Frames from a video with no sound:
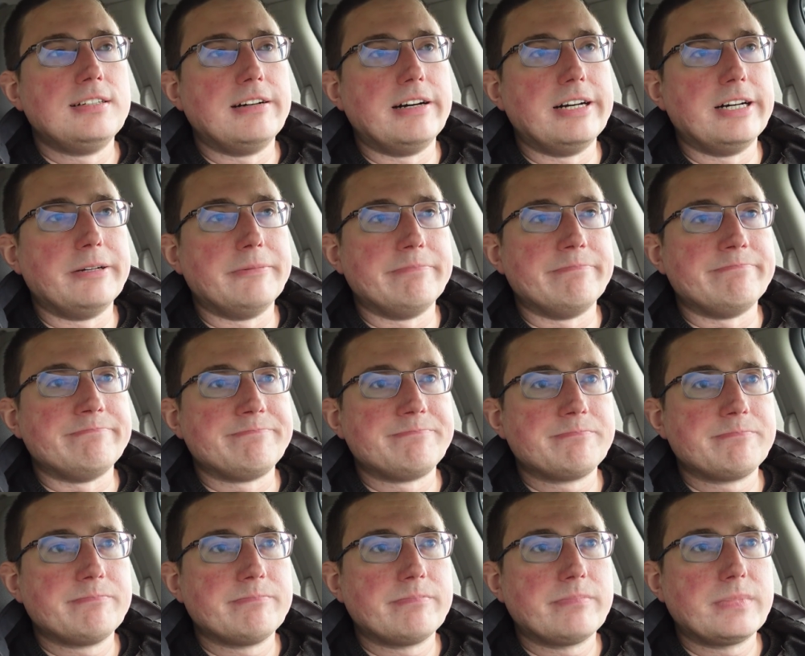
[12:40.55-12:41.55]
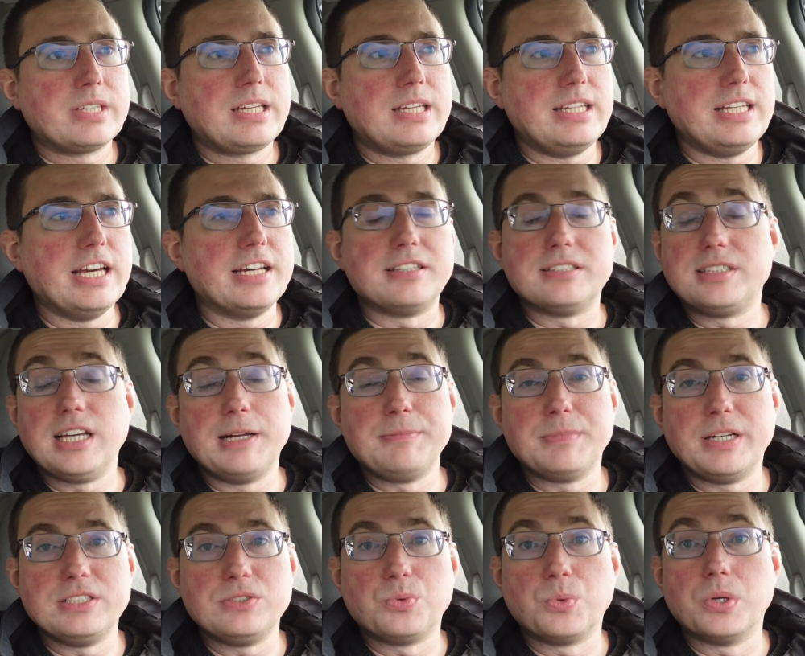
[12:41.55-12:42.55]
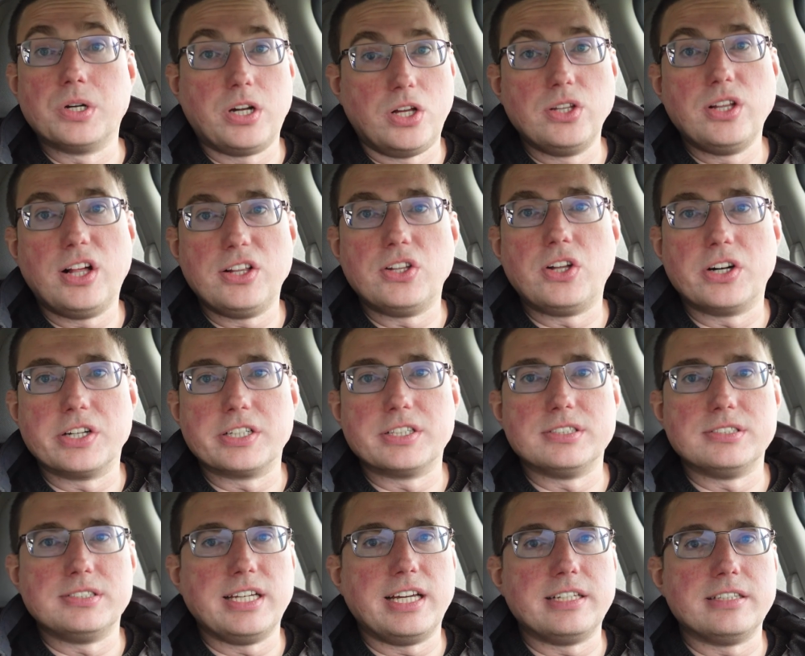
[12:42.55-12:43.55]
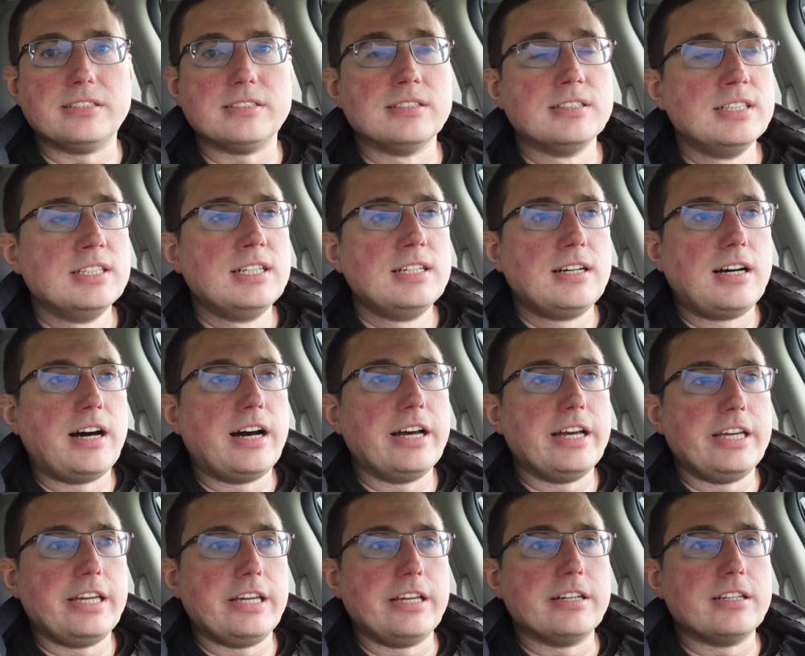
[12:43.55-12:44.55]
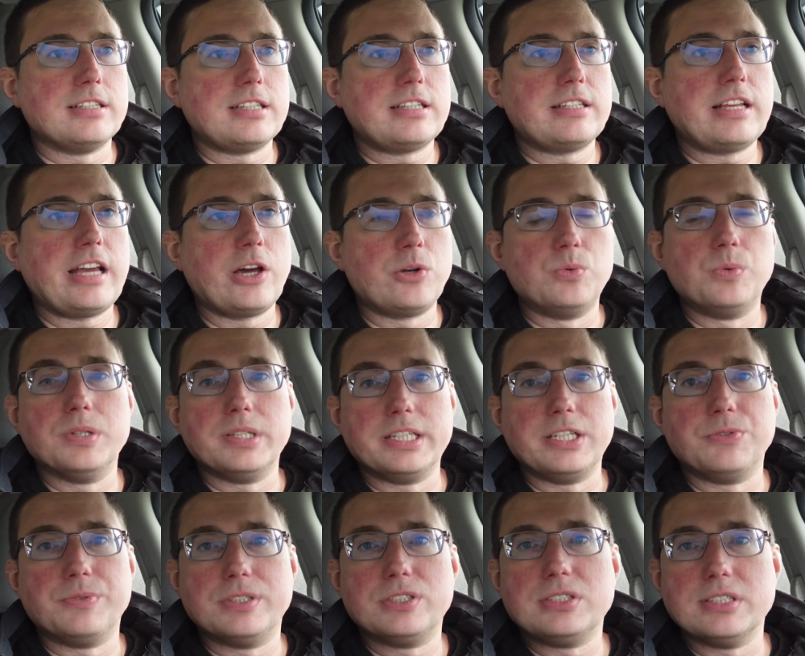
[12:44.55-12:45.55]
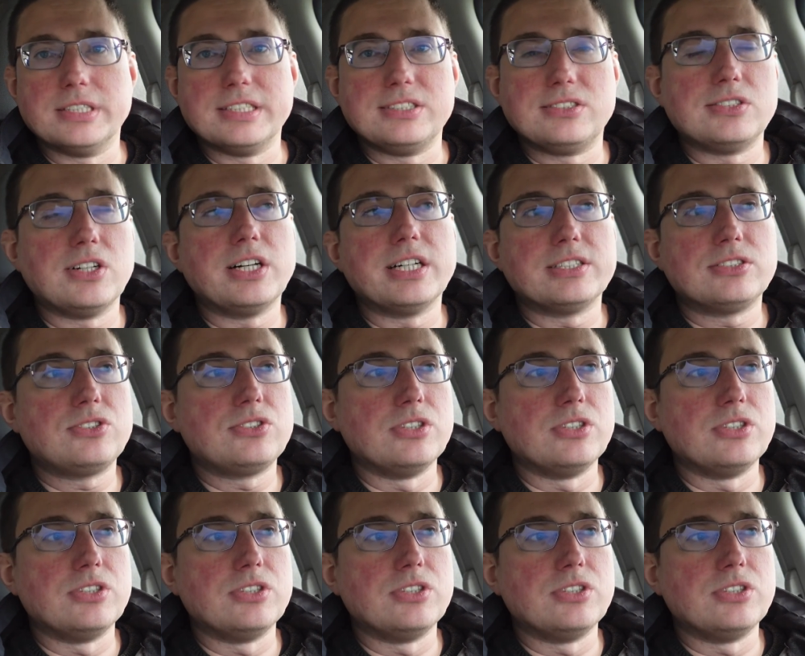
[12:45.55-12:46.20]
yeah, the timelines were a lot longer than I had really originally thought.